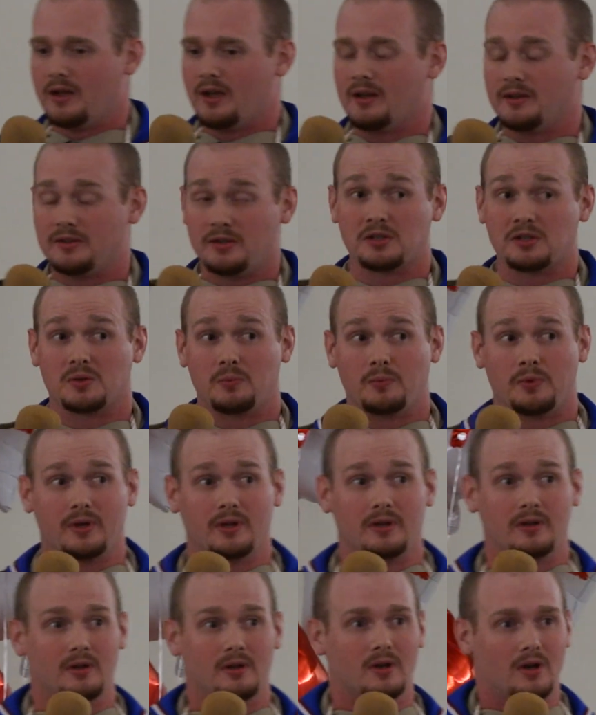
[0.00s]
and
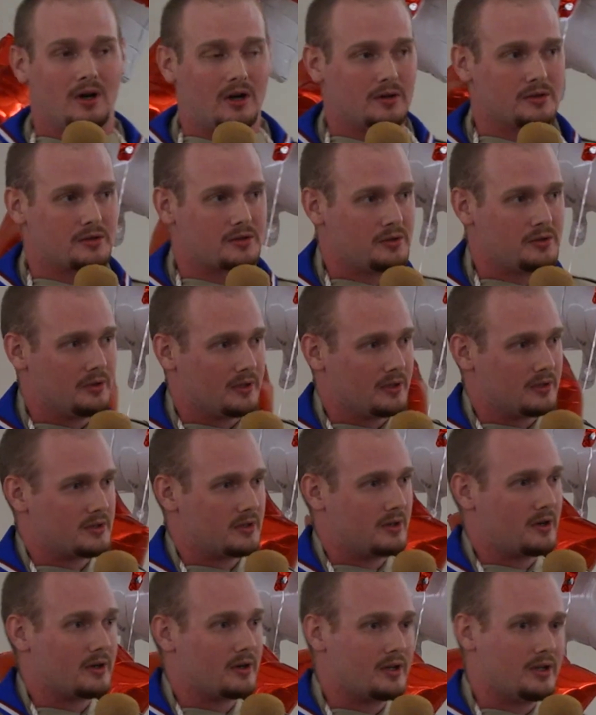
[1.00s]
discipline our students
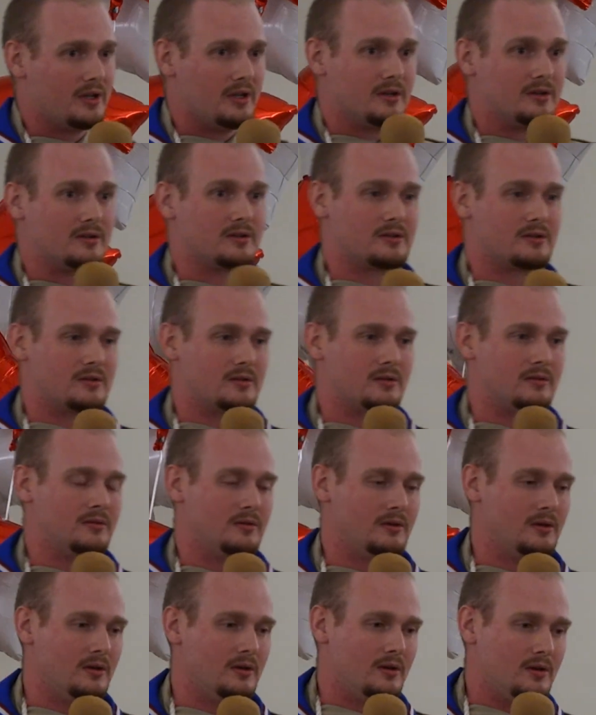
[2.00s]
and our kids.
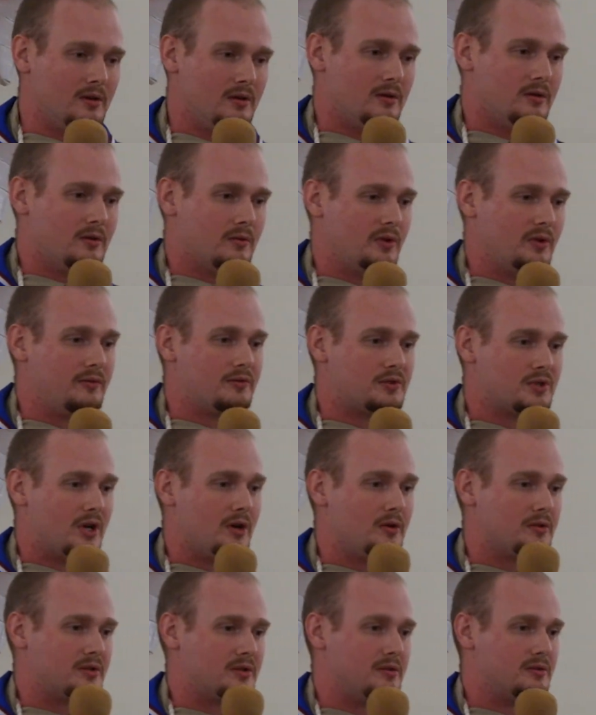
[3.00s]
We've
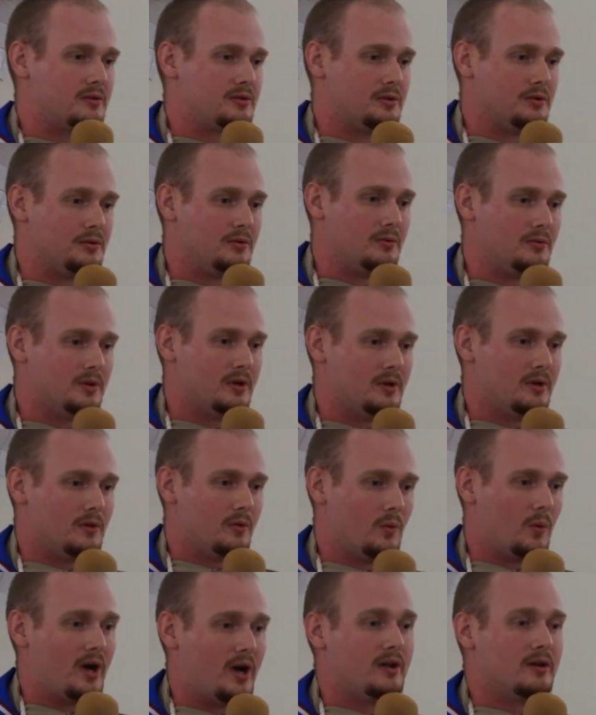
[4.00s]
chosen to
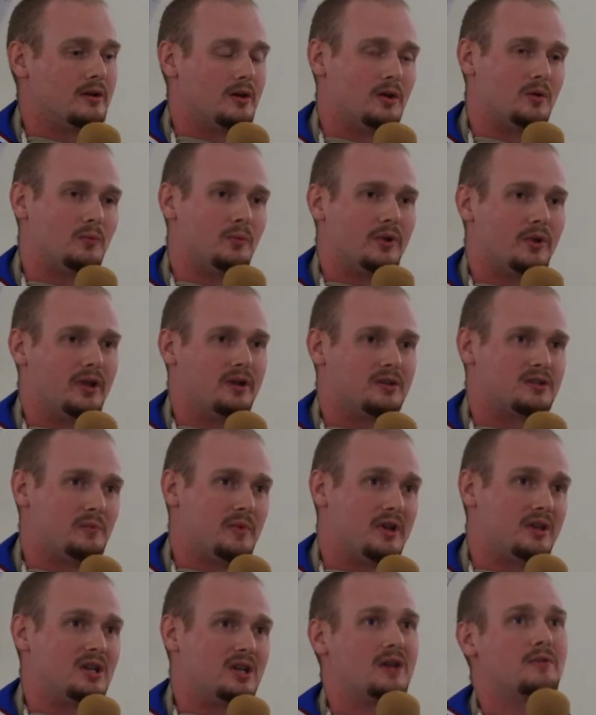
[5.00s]
widen home plate to
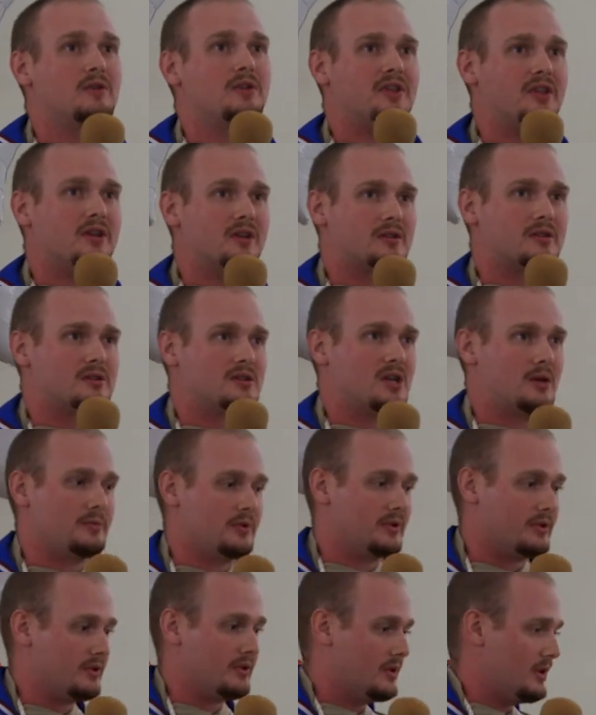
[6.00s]
make everything
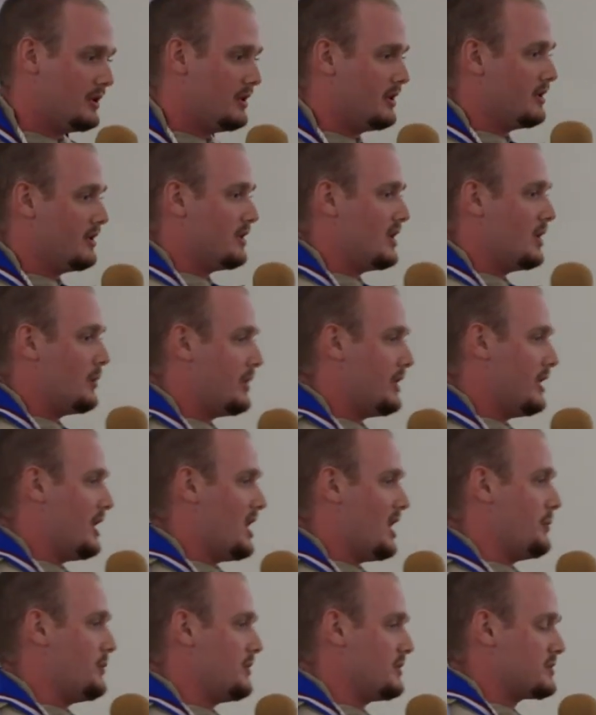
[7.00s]
accepted. Now, what
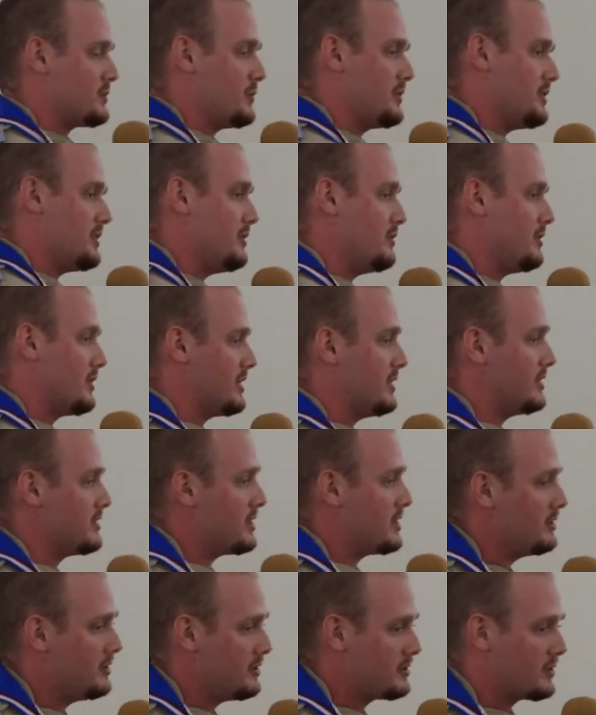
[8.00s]
happens when you
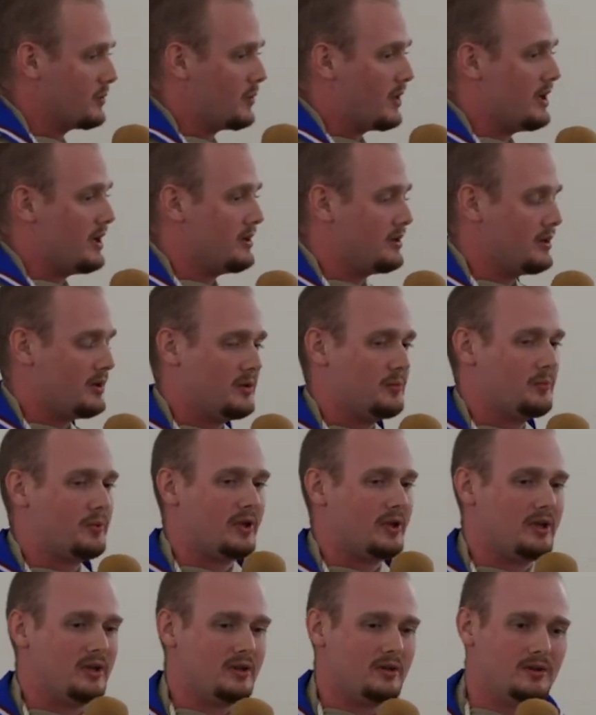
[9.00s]
continue to widen home
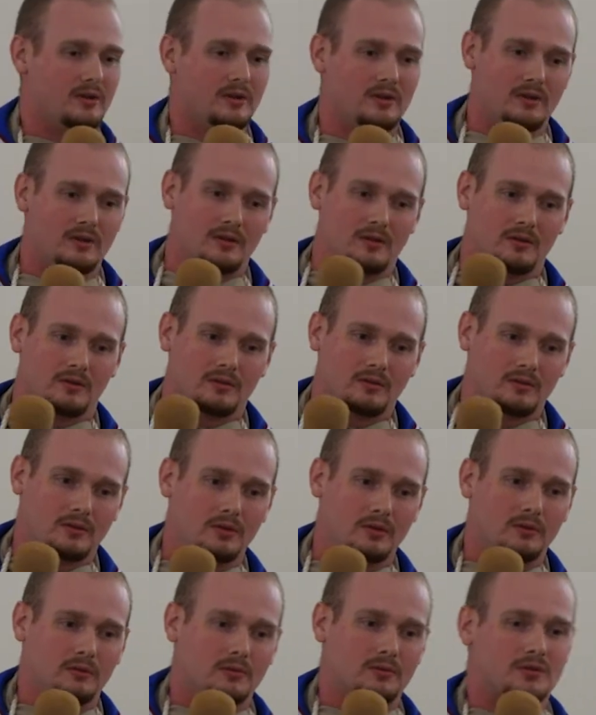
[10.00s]
plate?
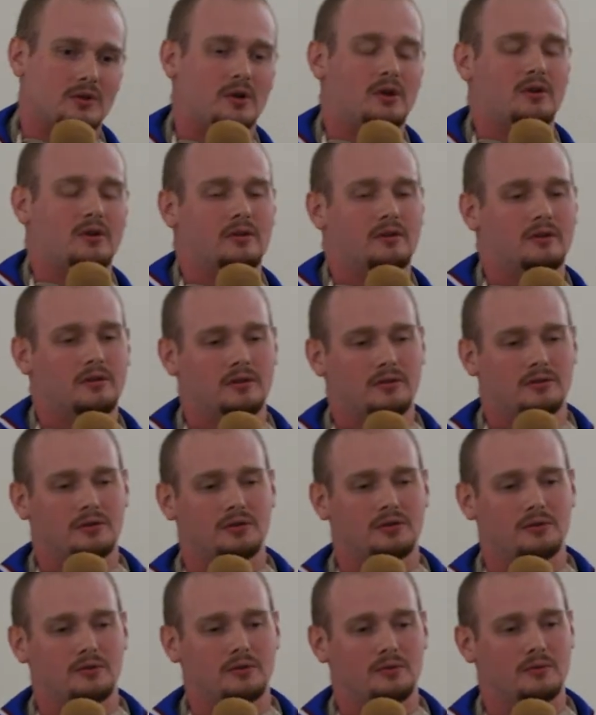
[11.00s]
You start
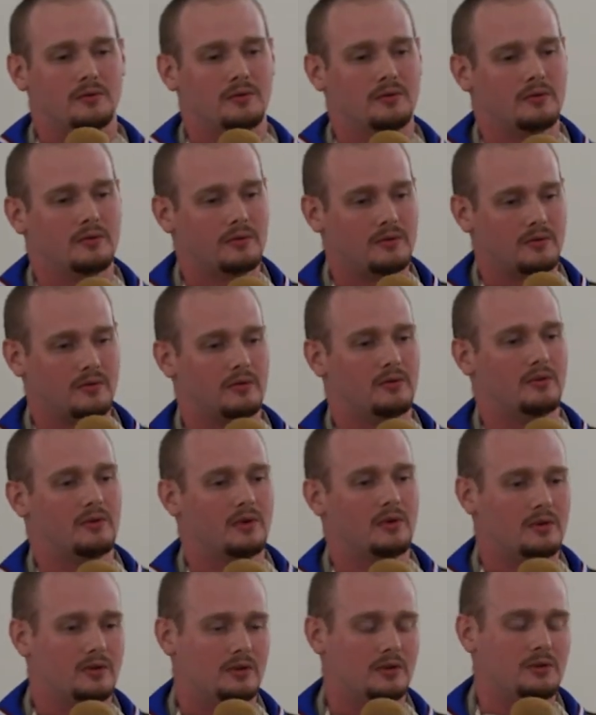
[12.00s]
to
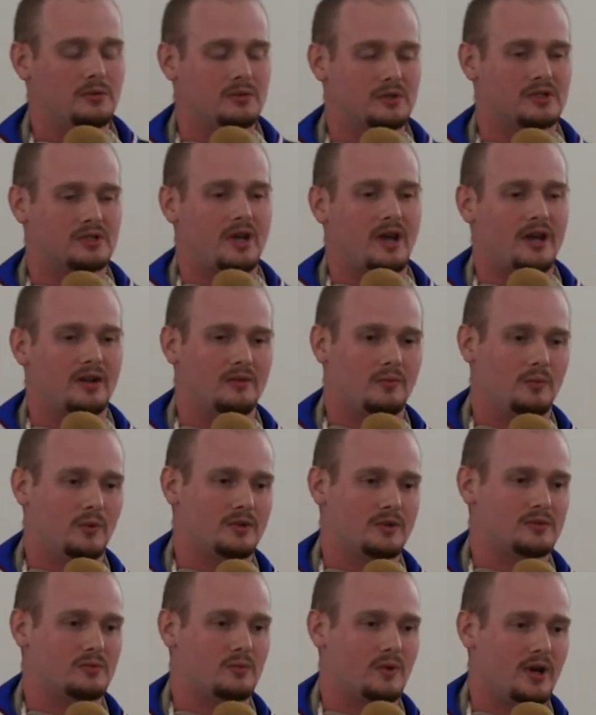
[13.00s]
lose sight of
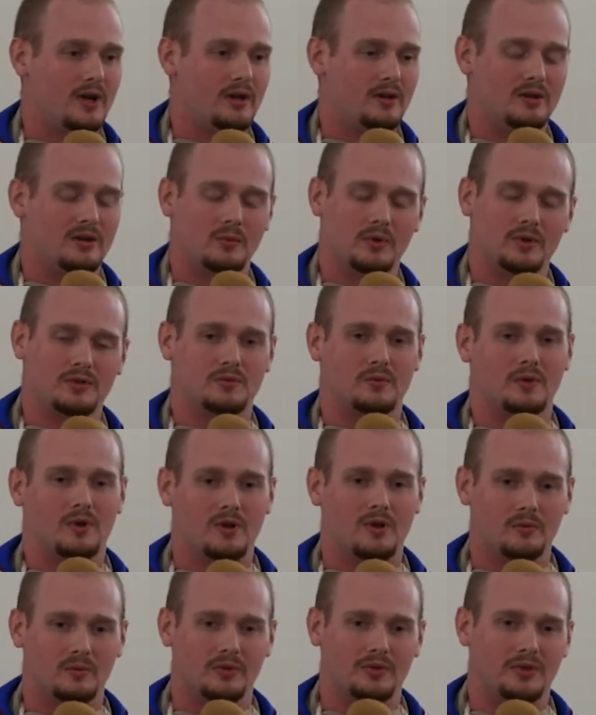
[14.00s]
what's right and what's
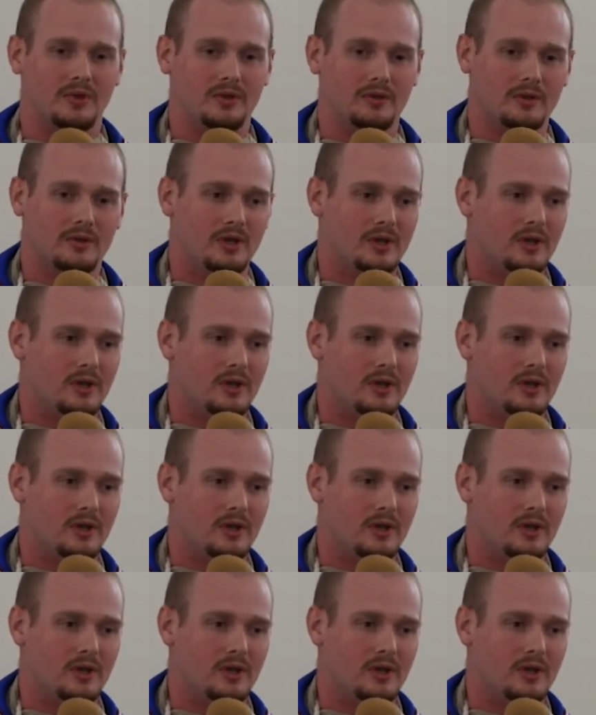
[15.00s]
wrong within